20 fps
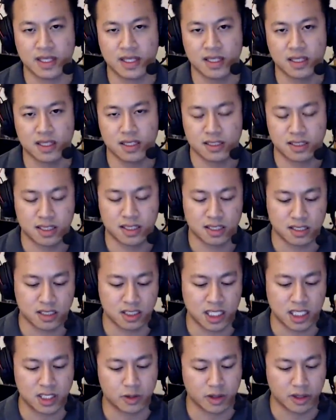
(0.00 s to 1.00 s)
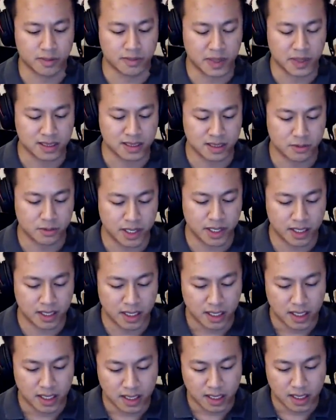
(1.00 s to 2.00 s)
I think the jQuery piece, that
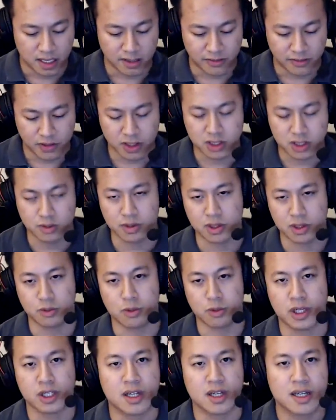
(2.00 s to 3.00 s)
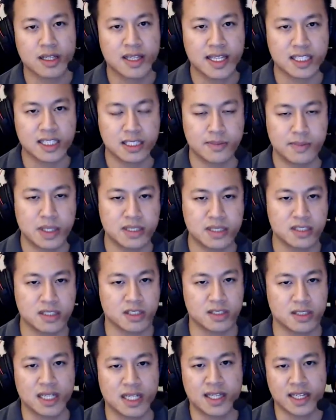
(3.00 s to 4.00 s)
way in the future when you work on legacy
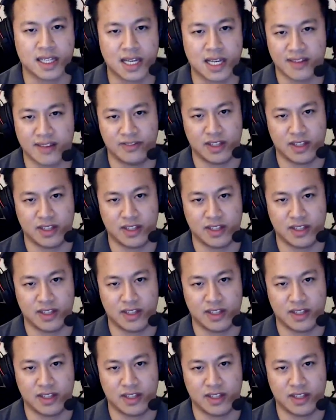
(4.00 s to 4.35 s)
pieces, you're not like,